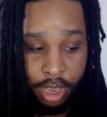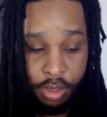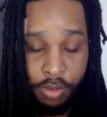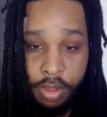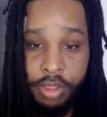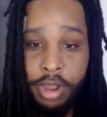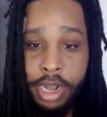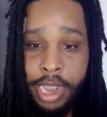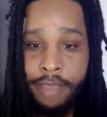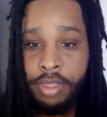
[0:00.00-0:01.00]
and you
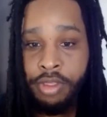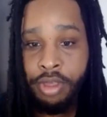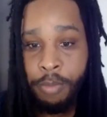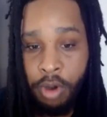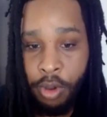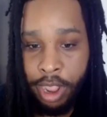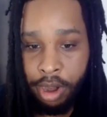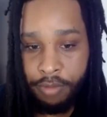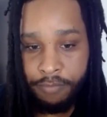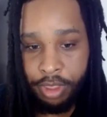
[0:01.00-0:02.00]
started to have the Jim Crow
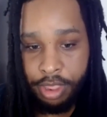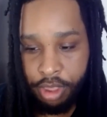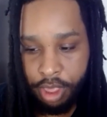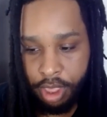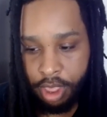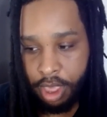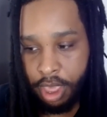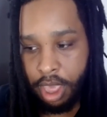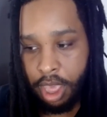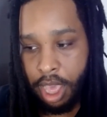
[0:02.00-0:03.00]
era of lynching
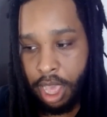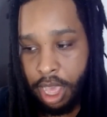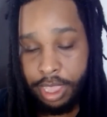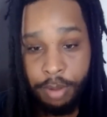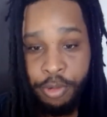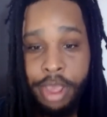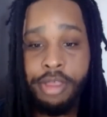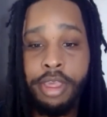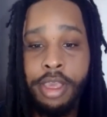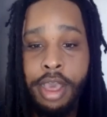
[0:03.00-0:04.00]
uh, and
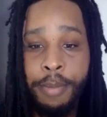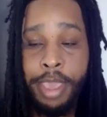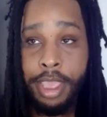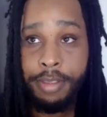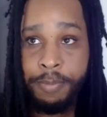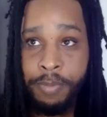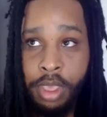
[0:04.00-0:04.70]
oppression come in,